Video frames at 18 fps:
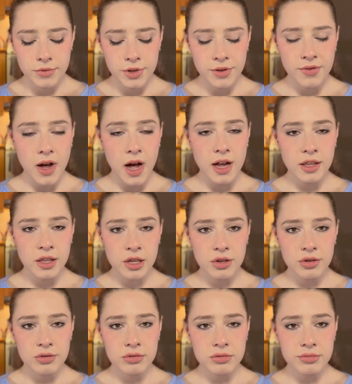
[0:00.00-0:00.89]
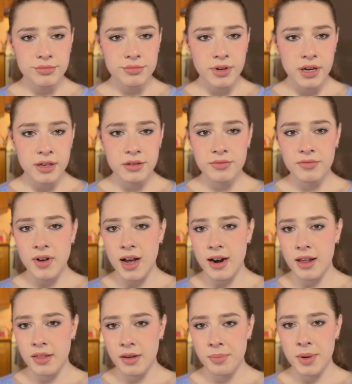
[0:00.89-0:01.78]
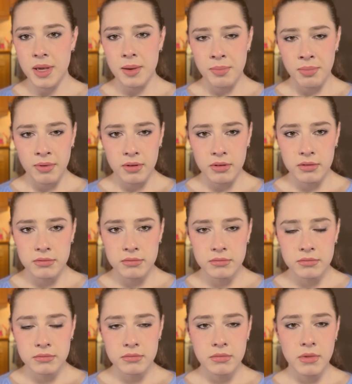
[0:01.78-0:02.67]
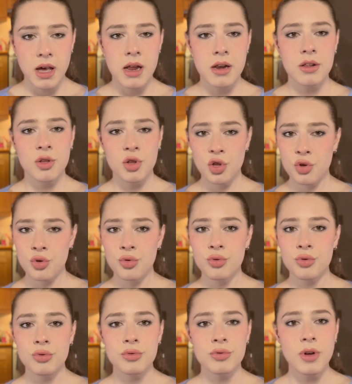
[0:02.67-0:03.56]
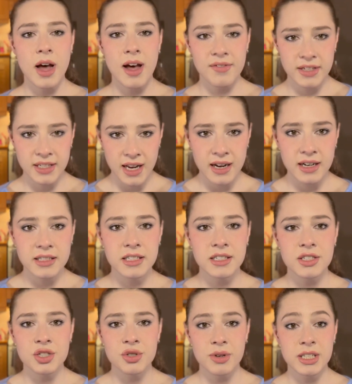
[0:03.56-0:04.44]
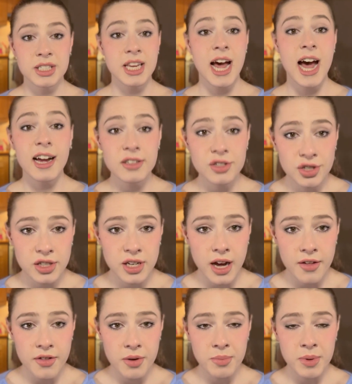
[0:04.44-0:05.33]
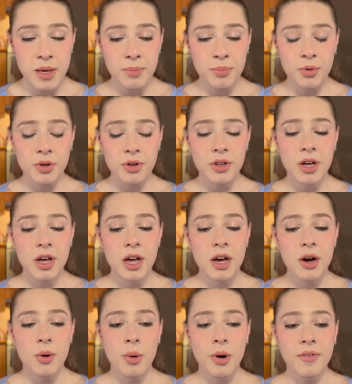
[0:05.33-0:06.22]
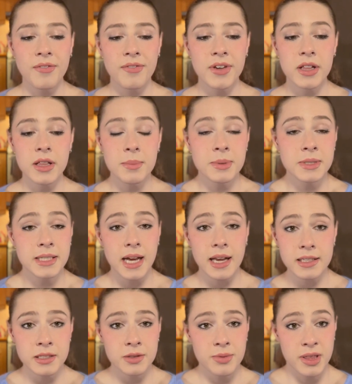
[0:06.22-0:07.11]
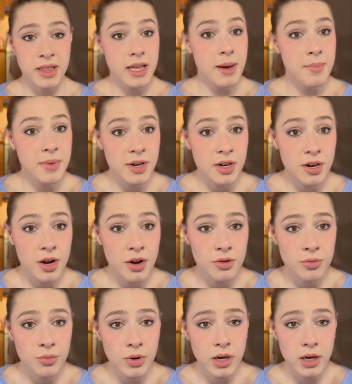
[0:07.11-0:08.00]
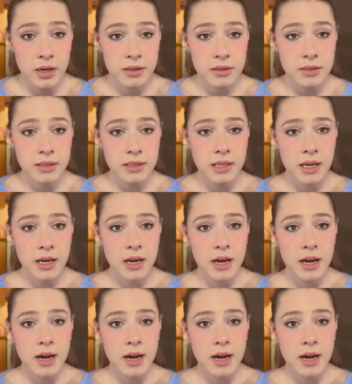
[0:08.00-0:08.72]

You've got you and you've got other people. And you have a tendency to attach to other people or feel obsessed with them in your own words.